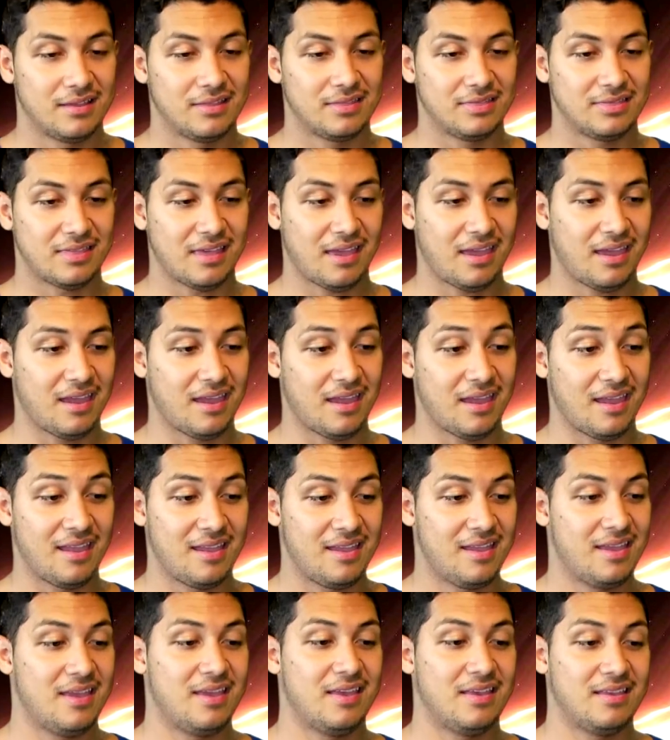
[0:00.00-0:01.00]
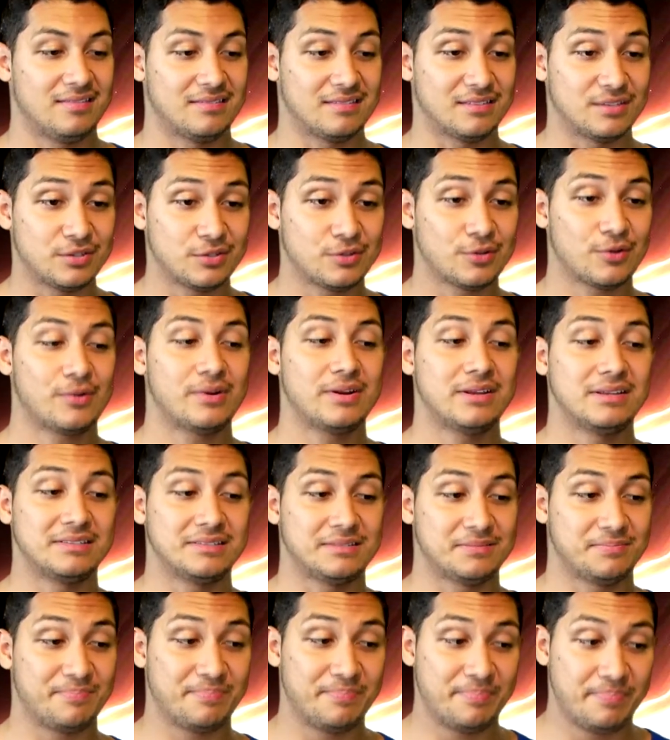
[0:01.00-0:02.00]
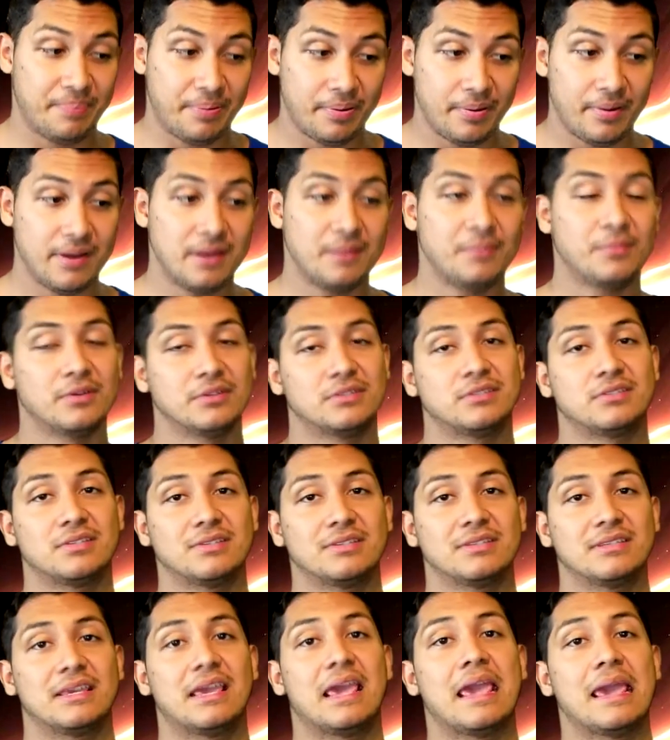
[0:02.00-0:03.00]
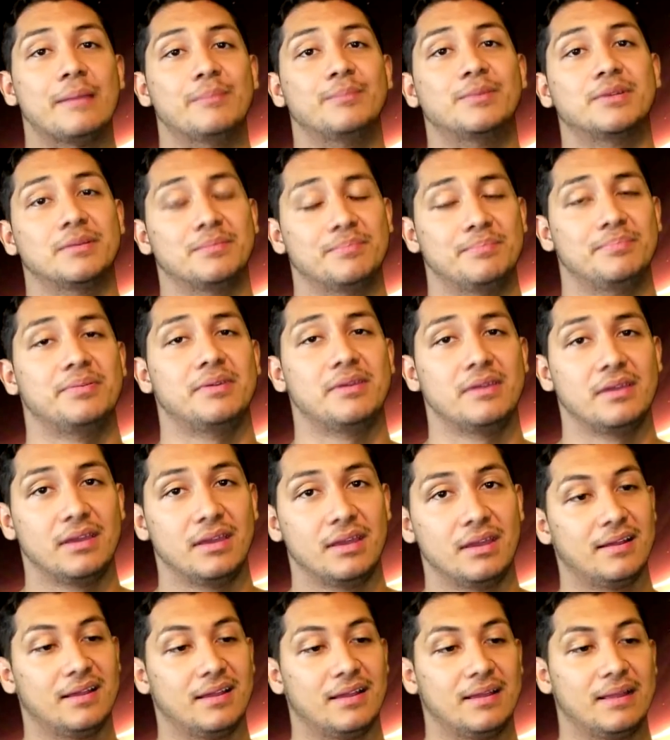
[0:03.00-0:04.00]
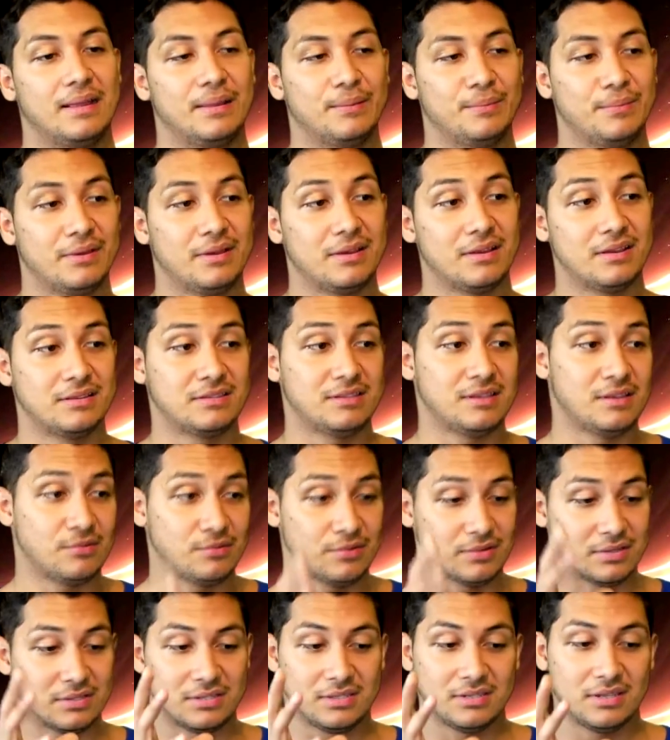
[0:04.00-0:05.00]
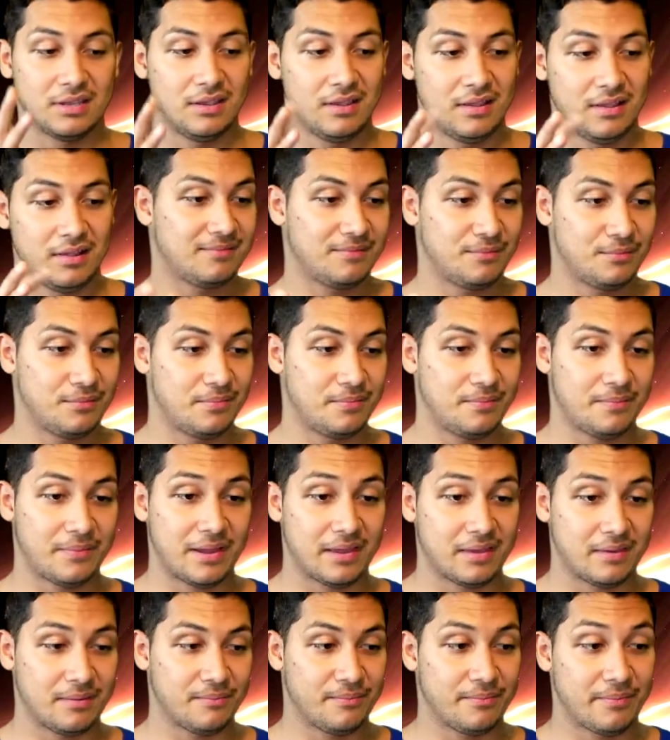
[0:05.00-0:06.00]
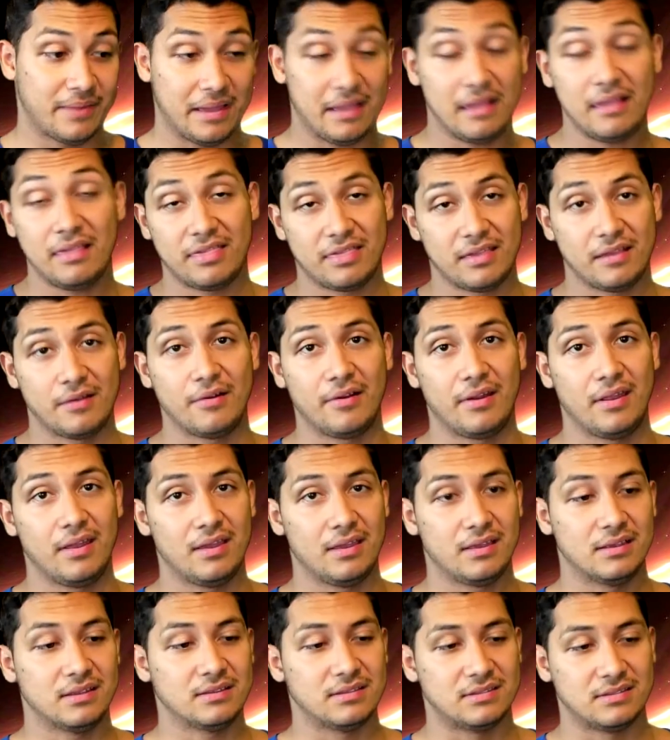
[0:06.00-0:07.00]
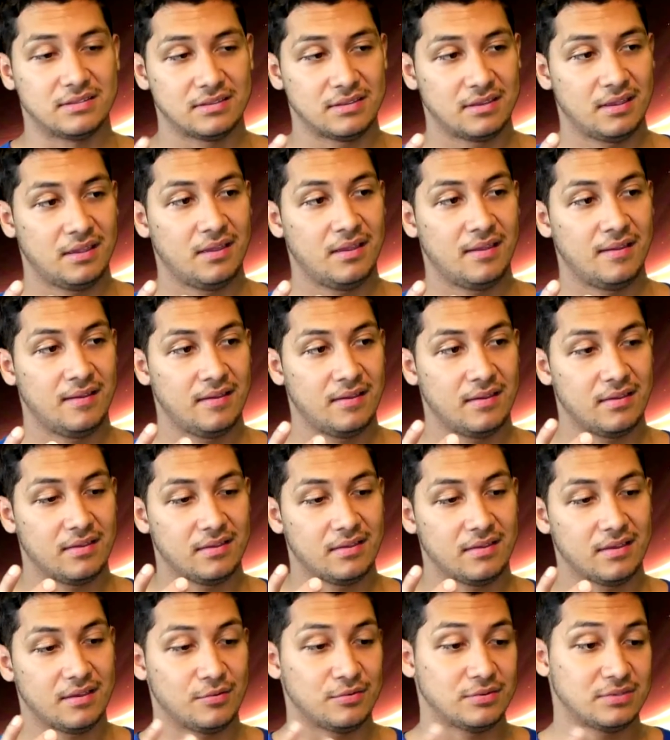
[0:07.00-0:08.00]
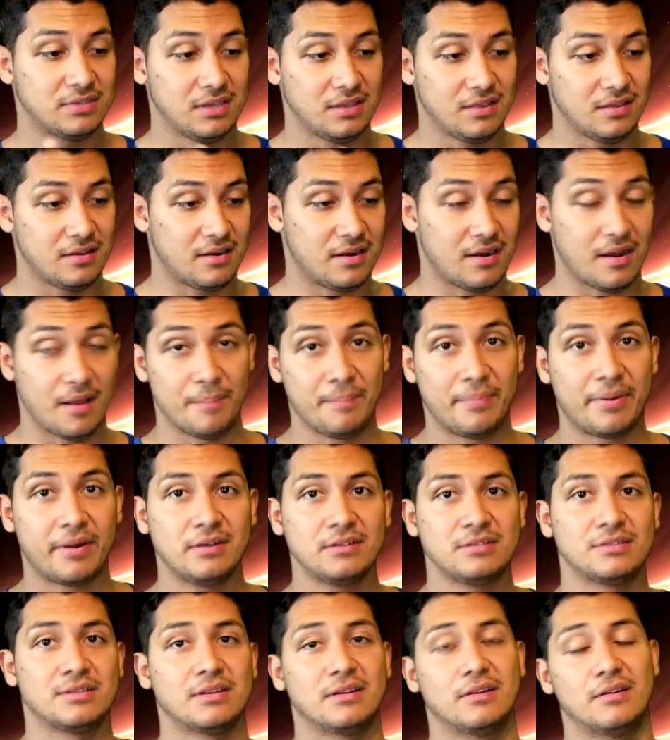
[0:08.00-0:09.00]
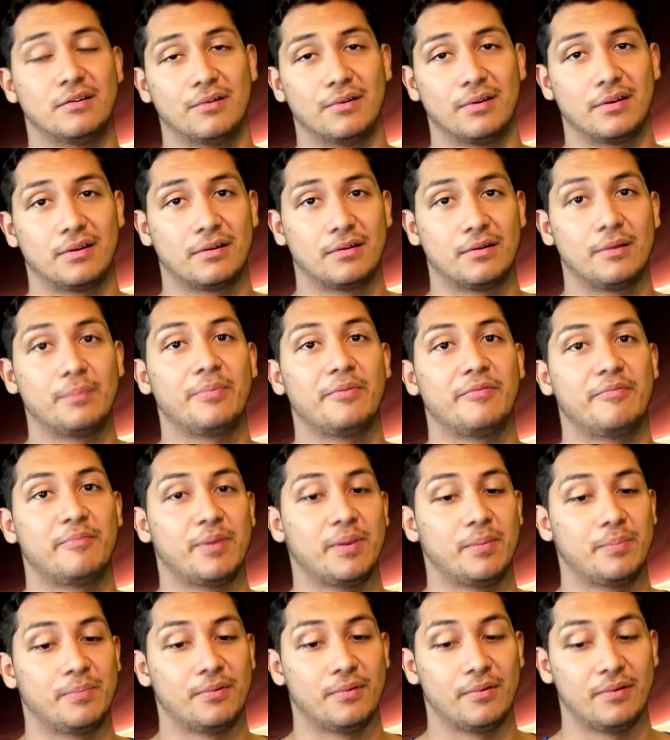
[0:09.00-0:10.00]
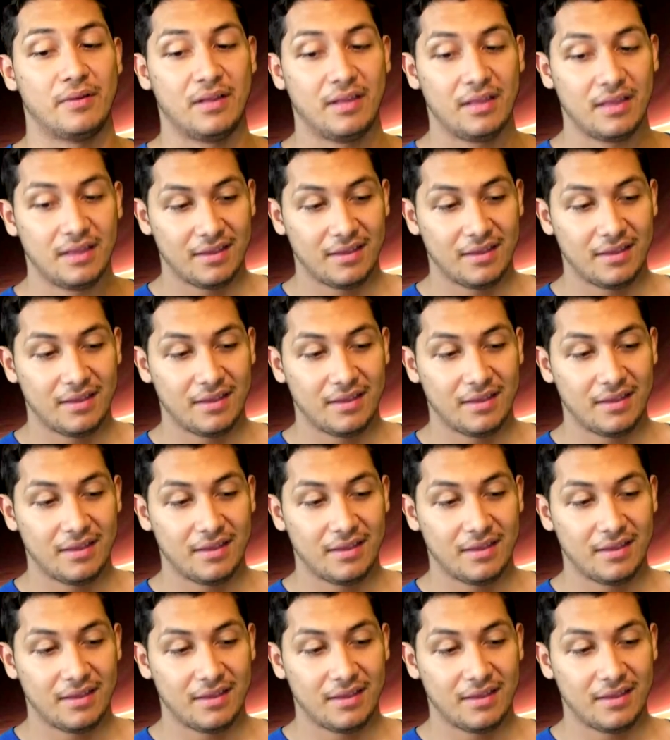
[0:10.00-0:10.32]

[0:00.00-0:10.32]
They, the stories pretty much just came to be because it was, my, my theory is, it was either a person or a group of people